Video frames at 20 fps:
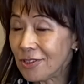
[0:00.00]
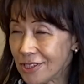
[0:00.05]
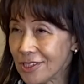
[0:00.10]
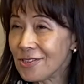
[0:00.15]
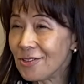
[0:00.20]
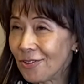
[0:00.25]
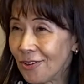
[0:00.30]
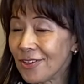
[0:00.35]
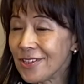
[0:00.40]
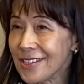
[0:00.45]

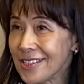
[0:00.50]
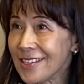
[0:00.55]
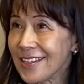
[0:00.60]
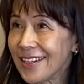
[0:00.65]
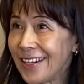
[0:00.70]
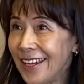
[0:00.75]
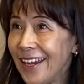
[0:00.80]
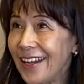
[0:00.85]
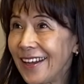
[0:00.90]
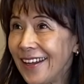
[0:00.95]
Soloist,
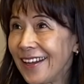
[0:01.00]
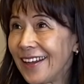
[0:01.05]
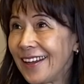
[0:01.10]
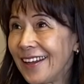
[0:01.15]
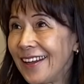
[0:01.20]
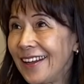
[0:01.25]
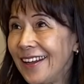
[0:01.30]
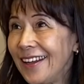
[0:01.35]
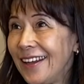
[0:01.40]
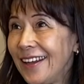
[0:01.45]
yeah.
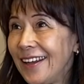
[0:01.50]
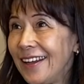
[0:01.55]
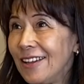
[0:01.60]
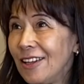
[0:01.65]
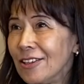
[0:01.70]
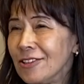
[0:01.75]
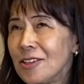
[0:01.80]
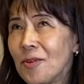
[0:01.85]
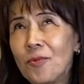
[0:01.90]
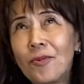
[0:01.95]
And
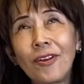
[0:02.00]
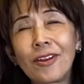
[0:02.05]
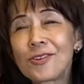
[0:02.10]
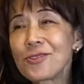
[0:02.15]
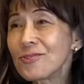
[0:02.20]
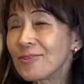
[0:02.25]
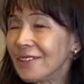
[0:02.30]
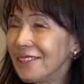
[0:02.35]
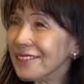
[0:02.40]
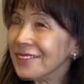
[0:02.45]
that's a
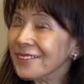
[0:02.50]
restaurant.